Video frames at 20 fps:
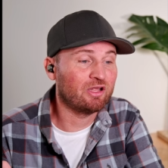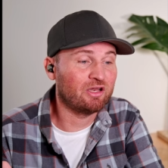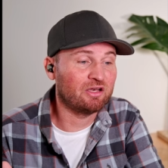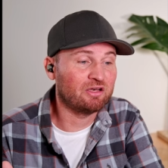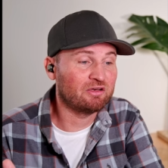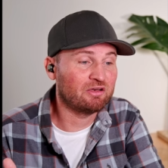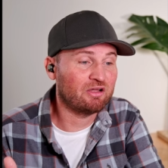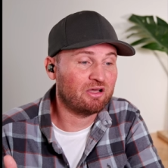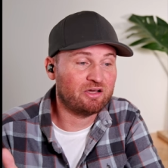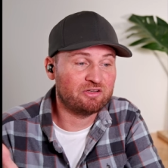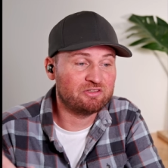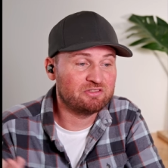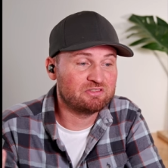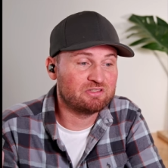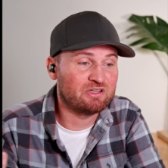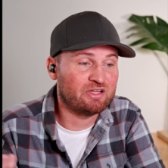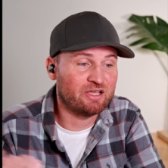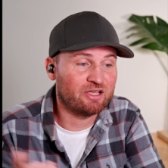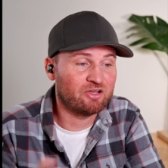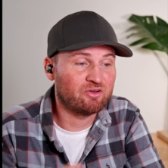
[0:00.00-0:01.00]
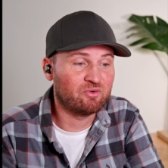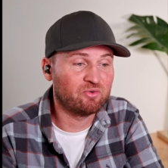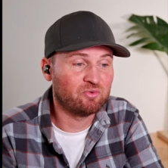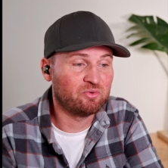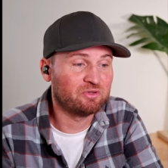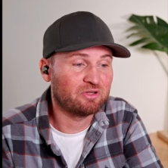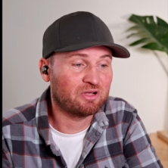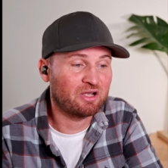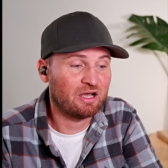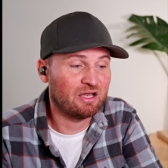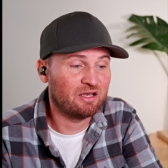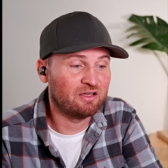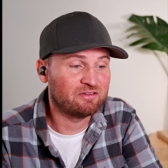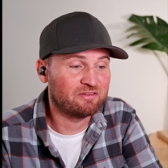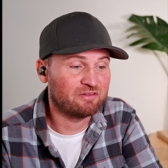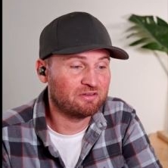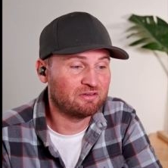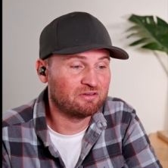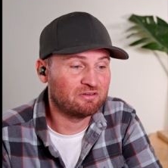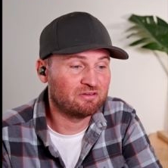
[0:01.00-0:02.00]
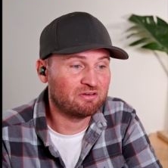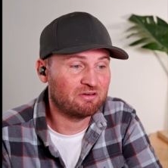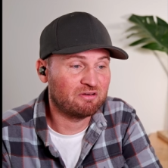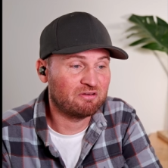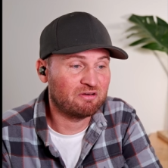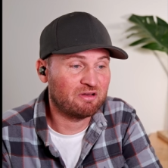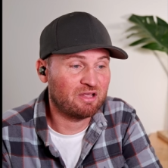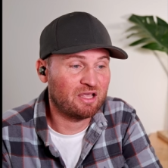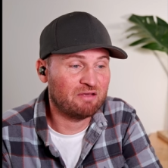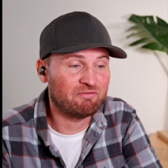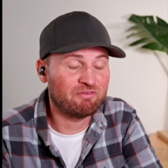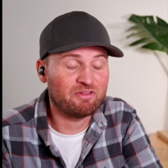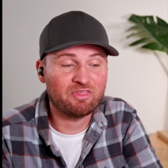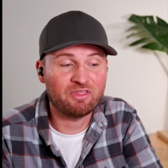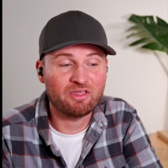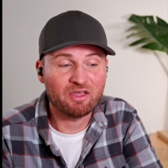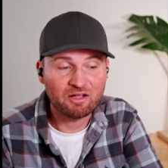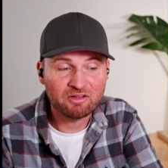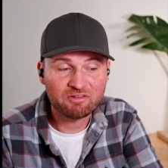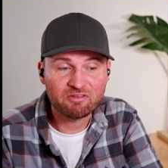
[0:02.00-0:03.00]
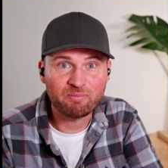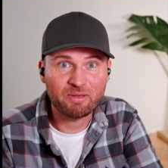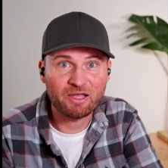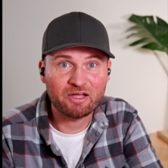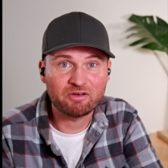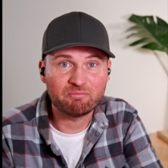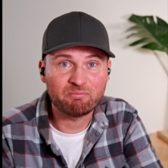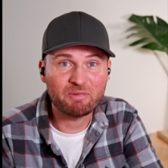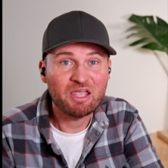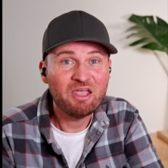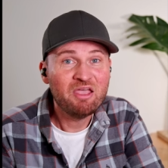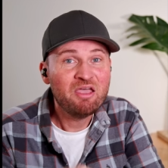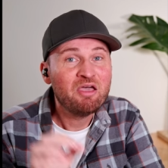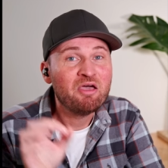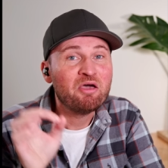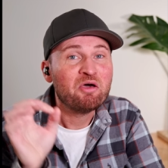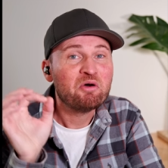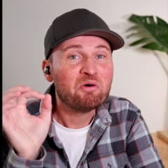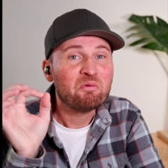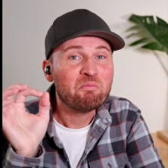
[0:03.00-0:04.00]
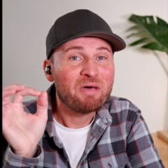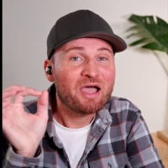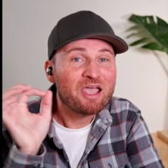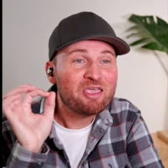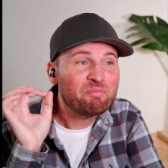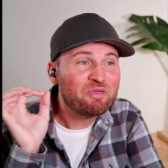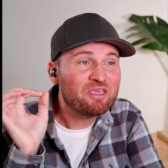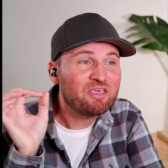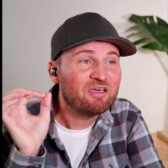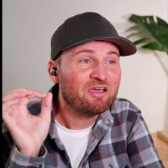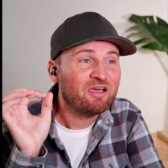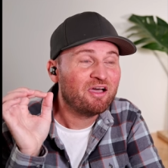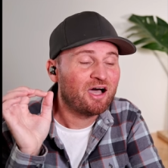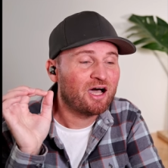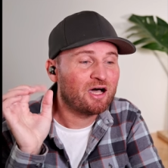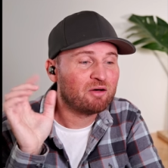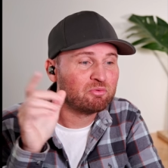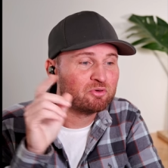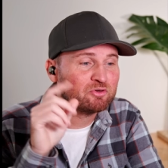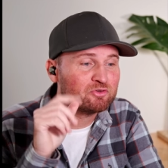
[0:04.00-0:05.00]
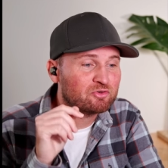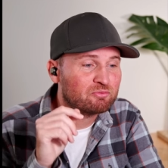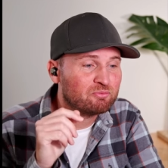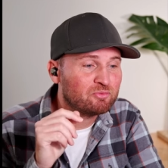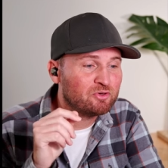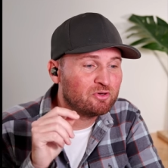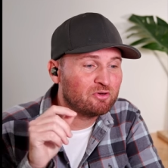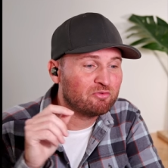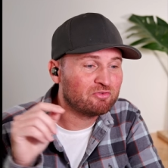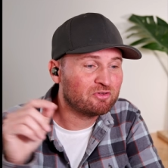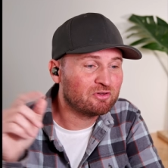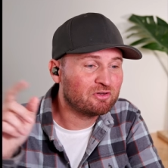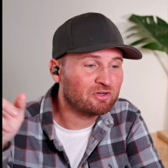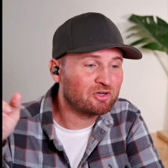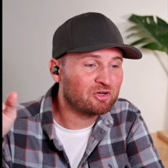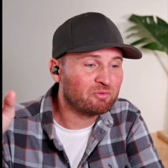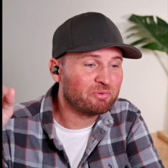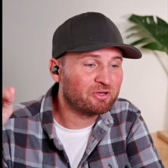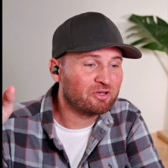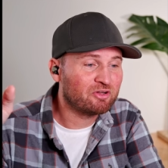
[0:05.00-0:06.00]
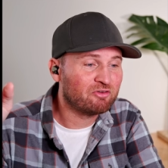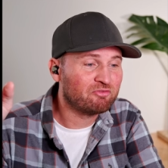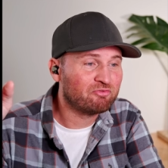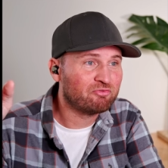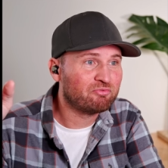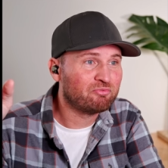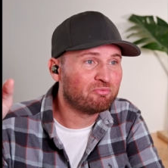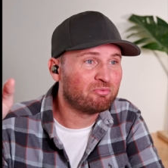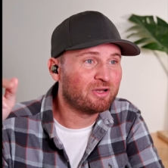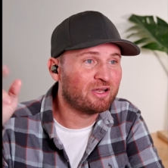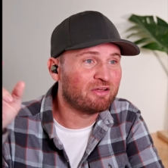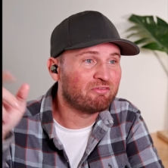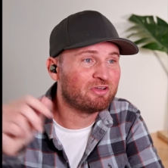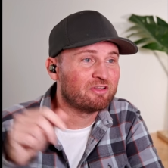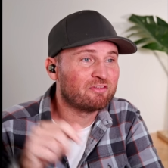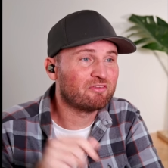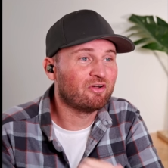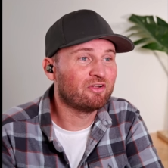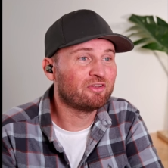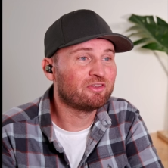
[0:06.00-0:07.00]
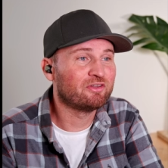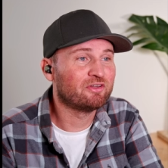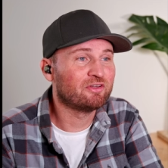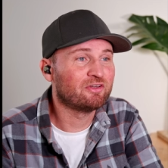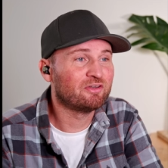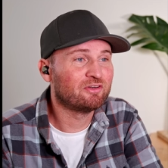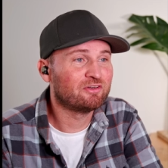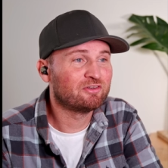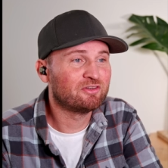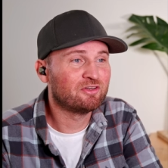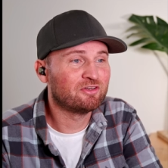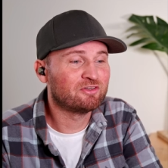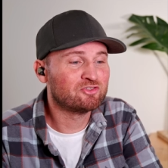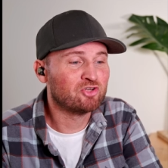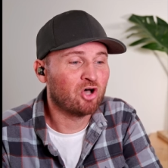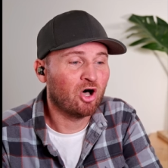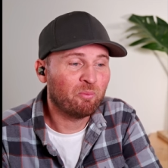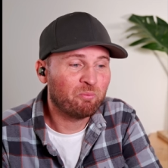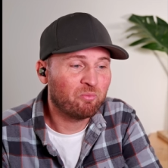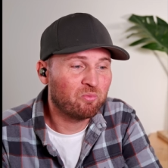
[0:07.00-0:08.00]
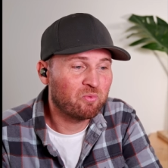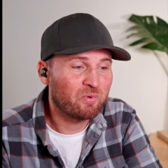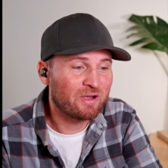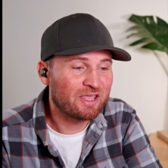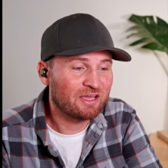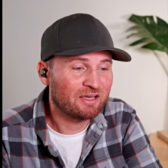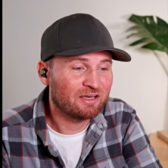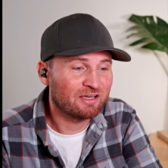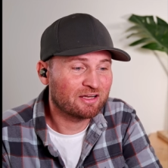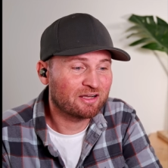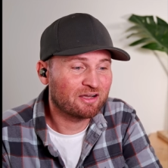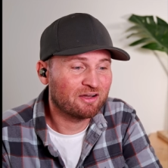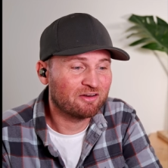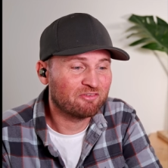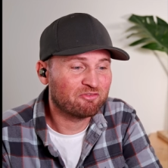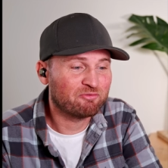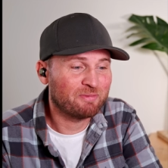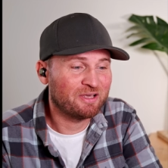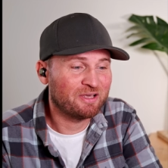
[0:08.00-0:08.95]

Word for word: and I just like all the colors and everything else about it. Maybe I would remove the little bit of whatever is on the, the top wing that kind of